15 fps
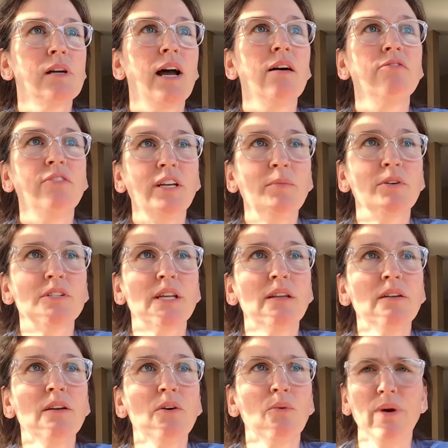Funny person.
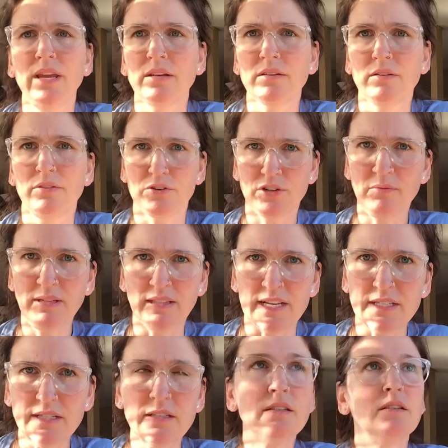Wait, there's going to be
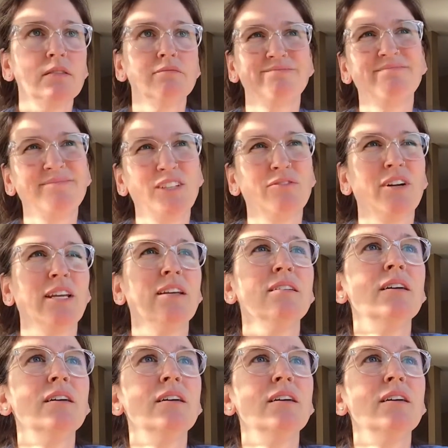lessons? You're funny.